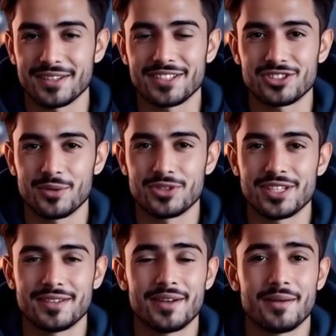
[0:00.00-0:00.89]
in the
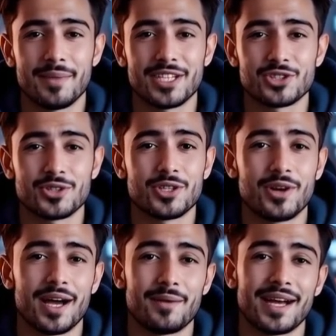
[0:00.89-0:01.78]
description. Make sure to
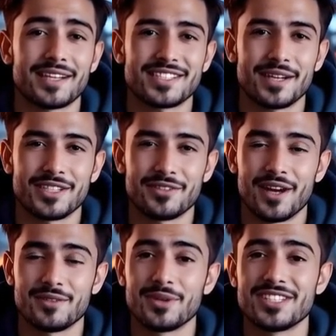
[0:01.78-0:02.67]
grab that
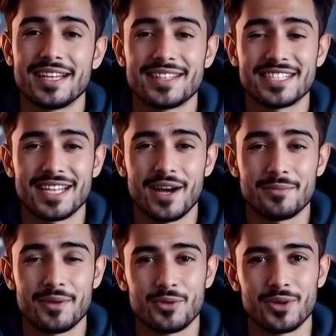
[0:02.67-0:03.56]
75%
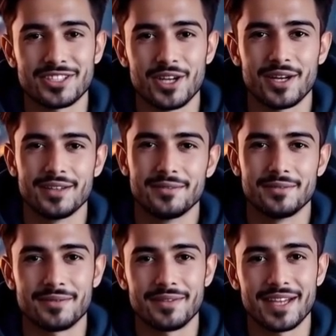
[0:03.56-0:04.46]
discount before it's gone.
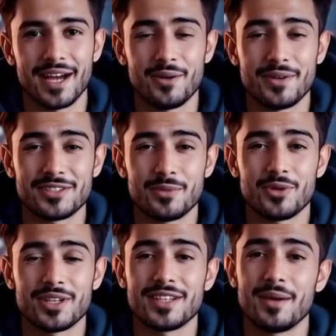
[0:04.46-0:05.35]
Now, let's
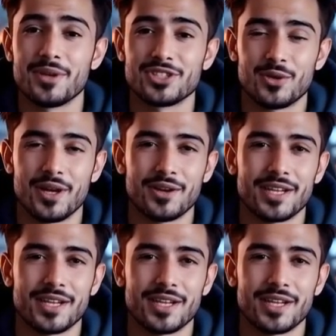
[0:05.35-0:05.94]
move on to number 2 on our